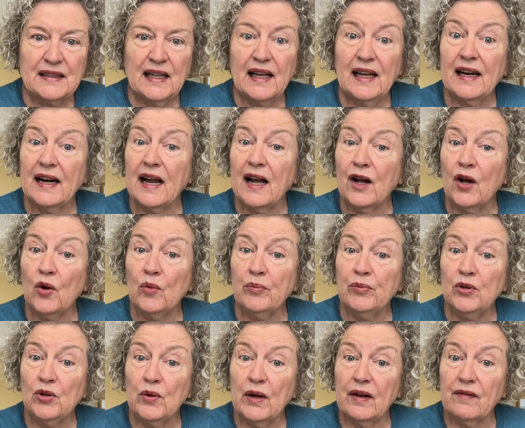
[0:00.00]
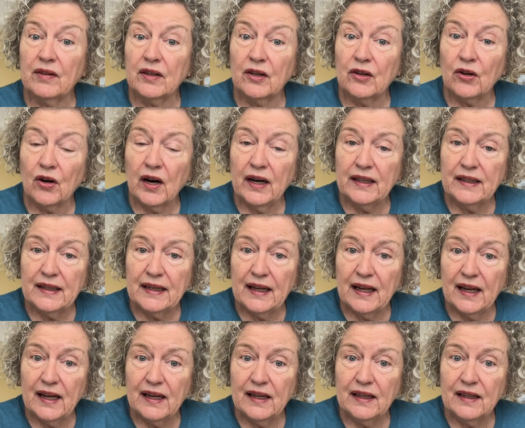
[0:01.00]
And I hope you have a great
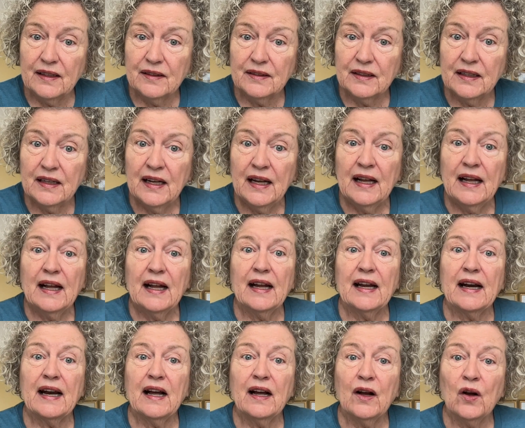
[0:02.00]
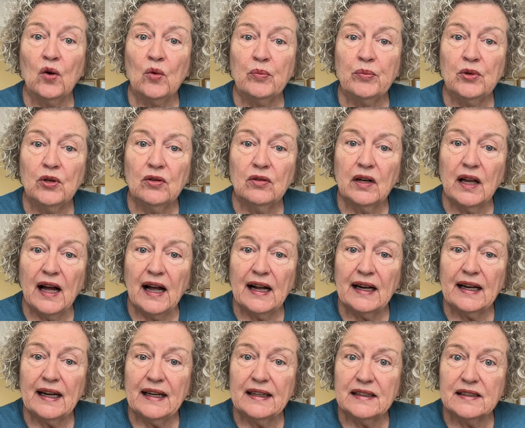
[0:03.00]
day, and I hope you
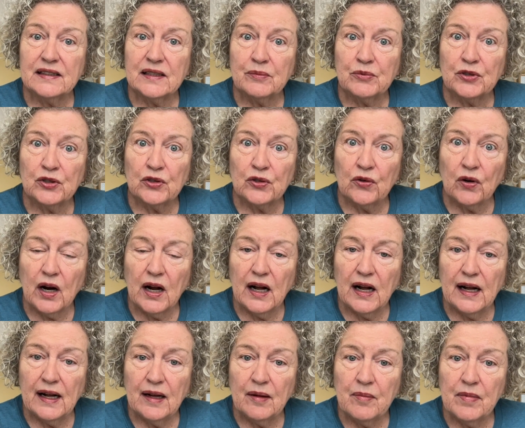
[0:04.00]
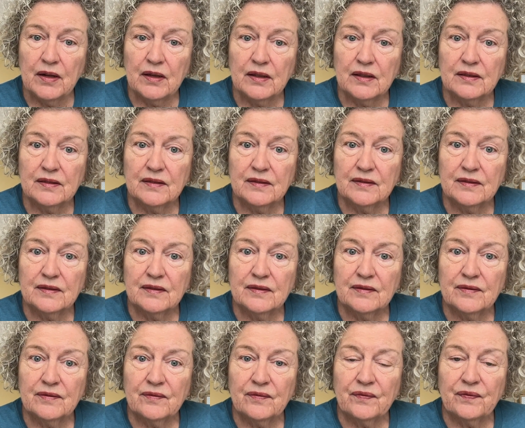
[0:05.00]
like and subscribe.
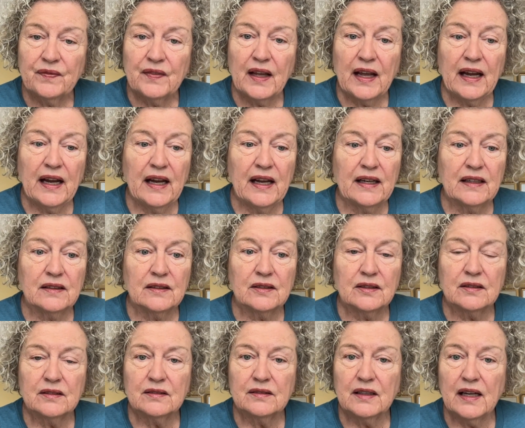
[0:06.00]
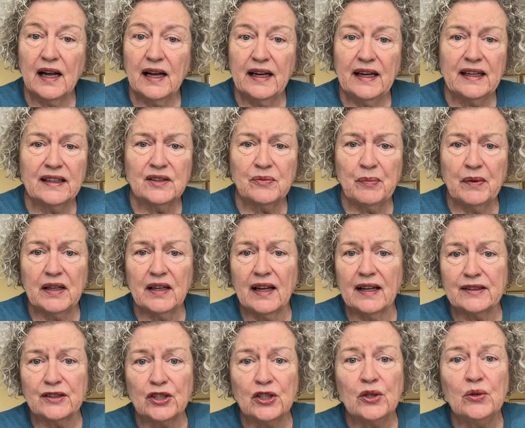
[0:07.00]
And hey, it's been
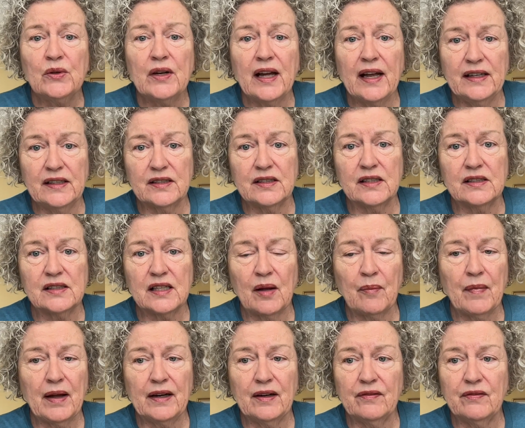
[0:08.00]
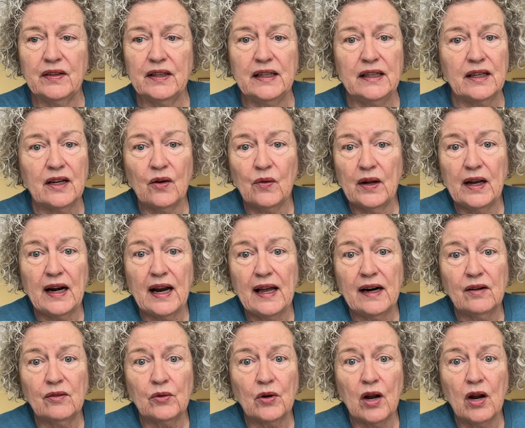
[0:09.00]
like 2 days since I made a video, and I
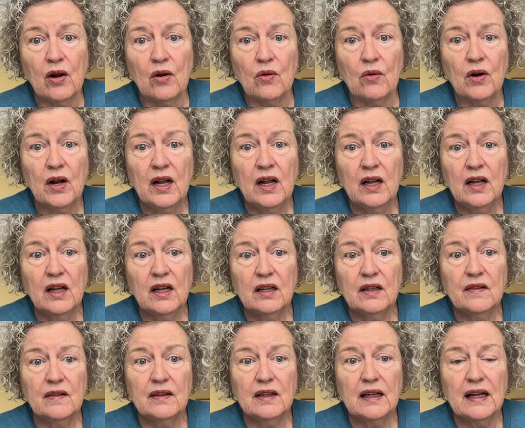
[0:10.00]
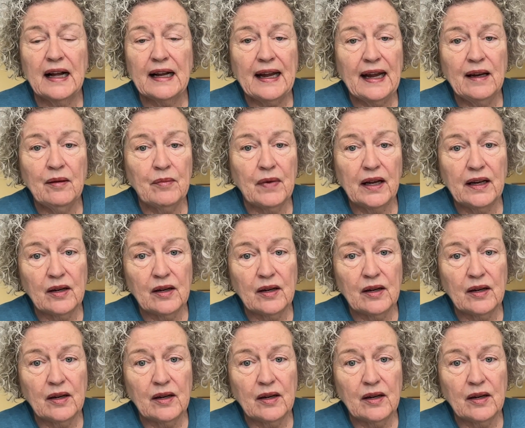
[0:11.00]
don't know, I can't